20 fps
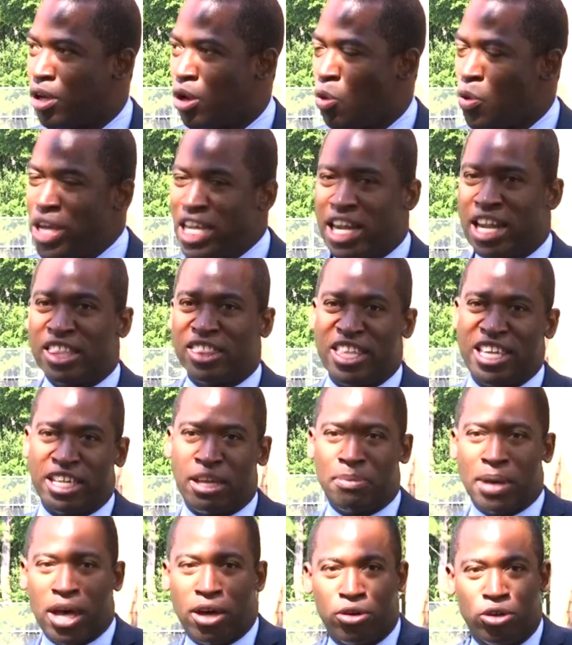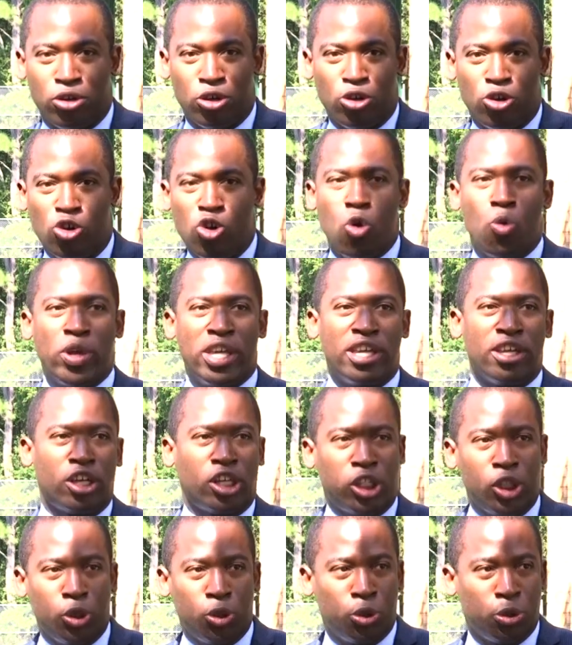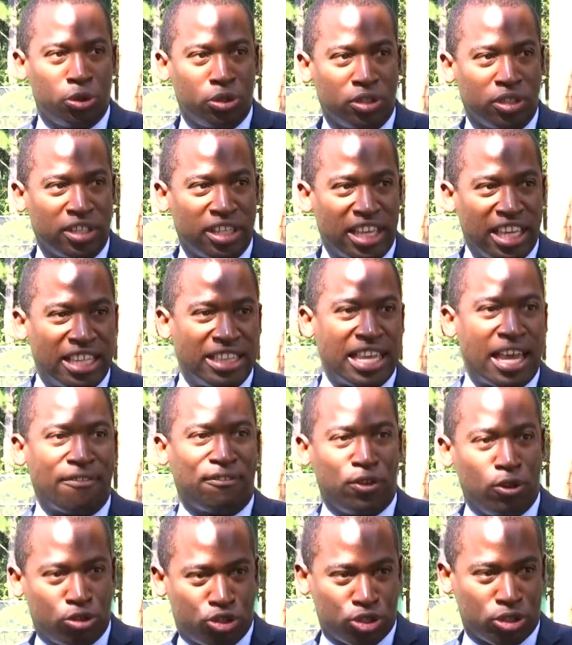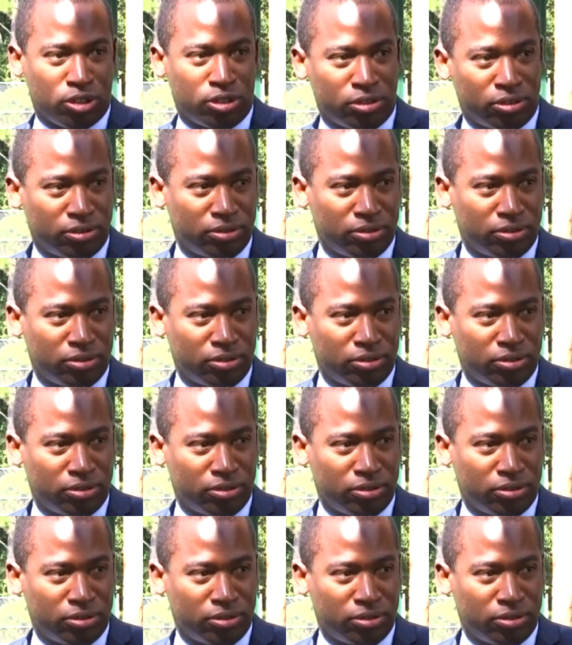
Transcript: we got to think about who we include in that future.